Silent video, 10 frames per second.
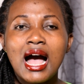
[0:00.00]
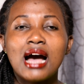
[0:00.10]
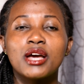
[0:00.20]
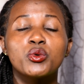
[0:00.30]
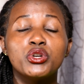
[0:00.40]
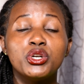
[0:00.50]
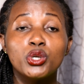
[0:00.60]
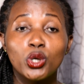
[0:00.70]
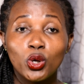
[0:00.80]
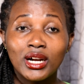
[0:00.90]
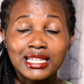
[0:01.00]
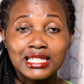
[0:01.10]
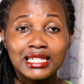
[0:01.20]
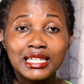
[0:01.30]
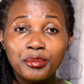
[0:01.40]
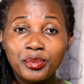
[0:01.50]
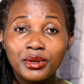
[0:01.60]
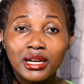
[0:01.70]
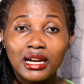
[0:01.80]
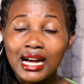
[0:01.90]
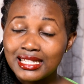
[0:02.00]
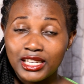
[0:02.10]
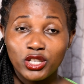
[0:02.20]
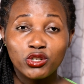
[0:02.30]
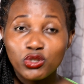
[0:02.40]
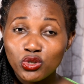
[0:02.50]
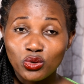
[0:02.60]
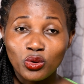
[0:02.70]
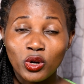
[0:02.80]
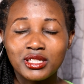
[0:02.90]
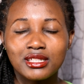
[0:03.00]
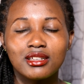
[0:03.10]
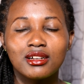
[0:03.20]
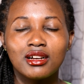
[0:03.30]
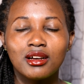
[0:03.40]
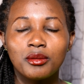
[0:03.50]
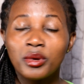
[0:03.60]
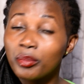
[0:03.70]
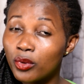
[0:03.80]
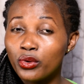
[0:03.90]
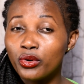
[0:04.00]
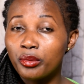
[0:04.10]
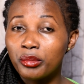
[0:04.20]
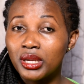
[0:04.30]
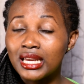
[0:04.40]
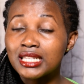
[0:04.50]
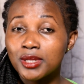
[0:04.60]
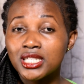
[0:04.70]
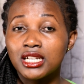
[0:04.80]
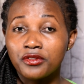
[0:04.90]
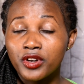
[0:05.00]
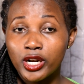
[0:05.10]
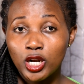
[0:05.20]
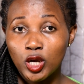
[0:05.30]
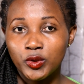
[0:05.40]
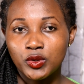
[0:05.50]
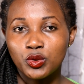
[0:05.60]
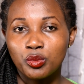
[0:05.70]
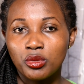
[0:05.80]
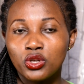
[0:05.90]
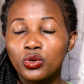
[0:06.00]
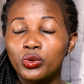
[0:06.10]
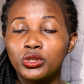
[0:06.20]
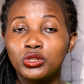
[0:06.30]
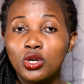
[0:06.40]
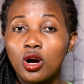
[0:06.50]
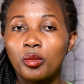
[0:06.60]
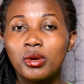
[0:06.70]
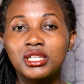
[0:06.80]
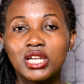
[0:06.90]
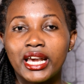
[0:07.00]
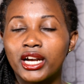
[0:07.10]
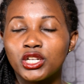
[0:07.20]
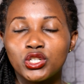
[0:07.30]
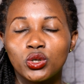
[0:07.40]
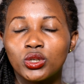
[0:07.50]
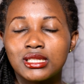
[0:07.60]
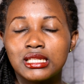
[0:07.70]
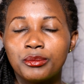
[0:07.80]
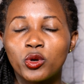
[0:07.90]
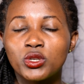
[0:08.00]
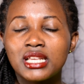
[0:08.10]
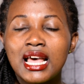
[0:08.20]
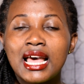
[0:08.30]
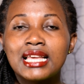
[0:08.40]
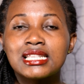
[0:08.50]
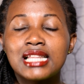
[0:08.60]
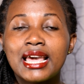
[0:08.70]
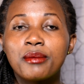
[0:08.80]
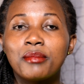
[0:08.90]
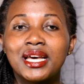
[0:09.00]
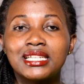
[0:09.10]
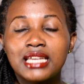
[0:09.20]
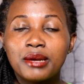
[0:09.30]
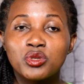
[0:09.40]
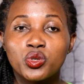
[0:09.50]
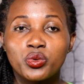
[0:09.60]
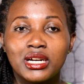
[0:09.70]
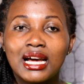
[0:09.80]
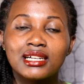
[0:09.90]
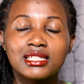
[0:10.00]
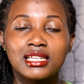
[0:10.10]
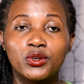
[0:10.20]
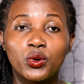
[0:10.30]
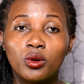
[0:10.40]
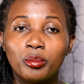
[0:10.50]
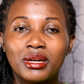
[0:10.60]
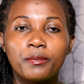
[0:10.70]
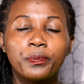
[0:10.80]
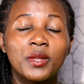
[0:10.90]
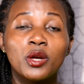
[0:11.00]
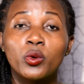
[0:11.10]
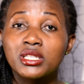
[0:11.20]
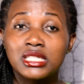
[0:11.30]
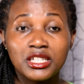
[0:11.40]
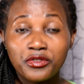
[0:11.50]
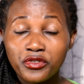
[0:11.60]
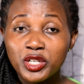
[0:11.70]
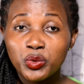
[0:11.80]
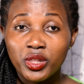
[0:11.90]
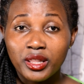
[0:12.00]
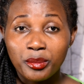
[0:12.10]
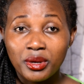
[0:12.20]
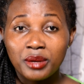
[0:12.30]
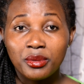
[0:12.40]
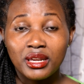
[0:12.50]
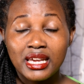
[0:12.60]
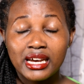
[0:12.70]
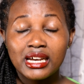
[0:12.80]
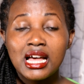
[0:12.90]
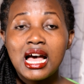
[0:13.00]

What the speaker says: I could no longer sleep as I used to, because people who know me, especially very close to me, you will know how much I adore sleep, because it's like my time to relax and all. But it was different with a baby here.